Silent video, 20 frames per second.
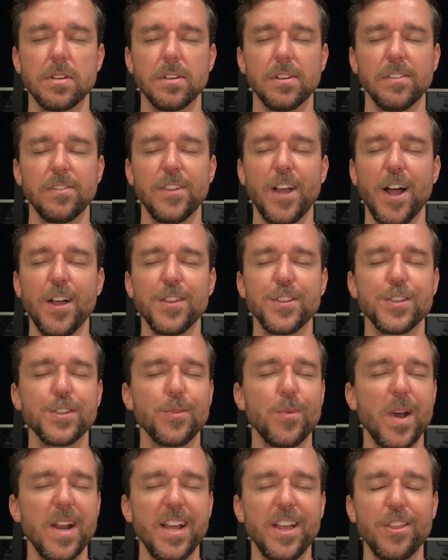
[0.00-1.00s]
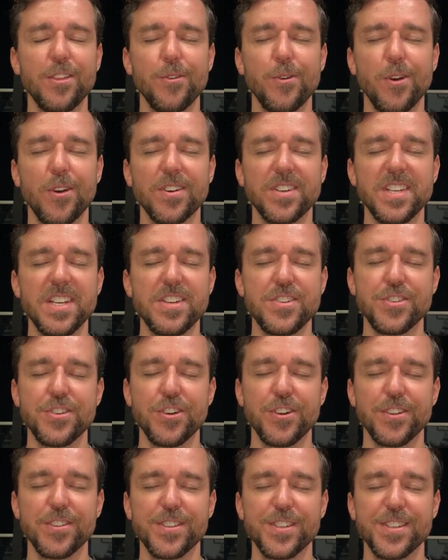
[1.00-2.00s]
not sweating through our
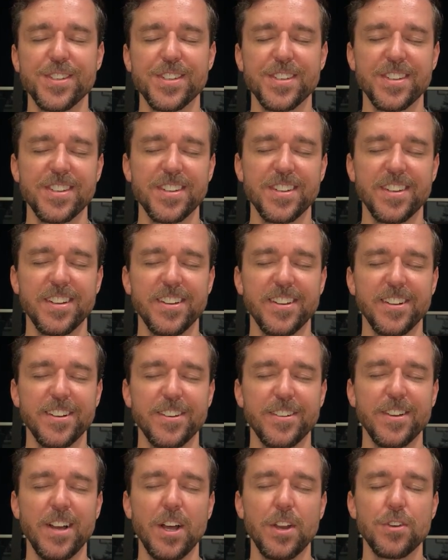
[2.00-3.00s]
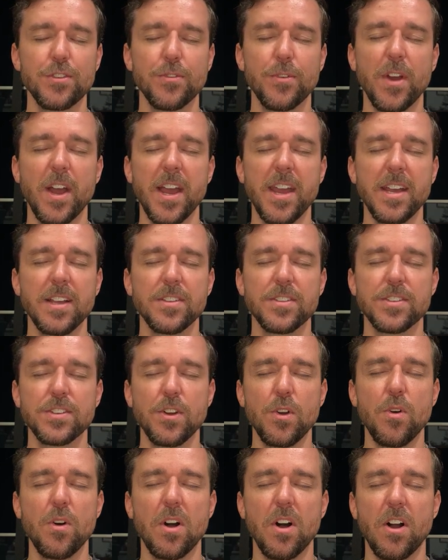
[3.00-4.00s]
t-shirts, not trying
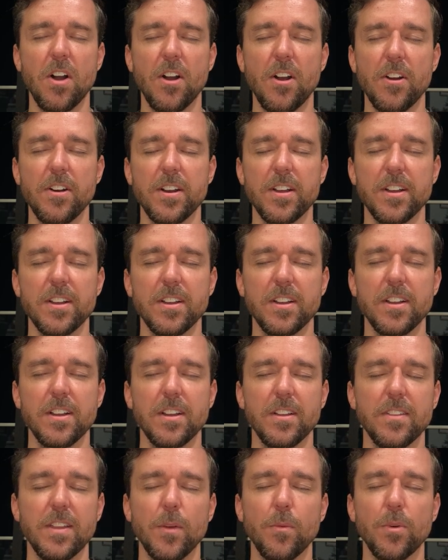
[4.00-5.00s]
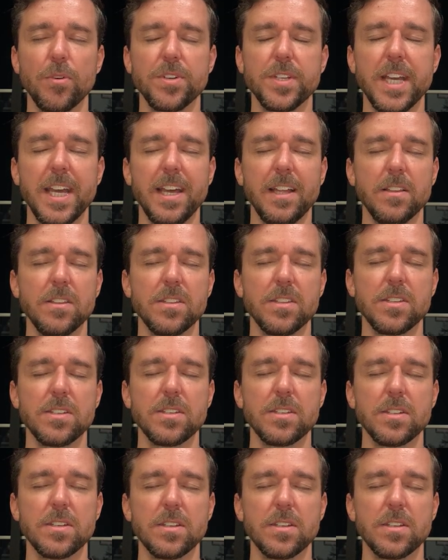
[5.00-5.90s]
so hard that we're tense,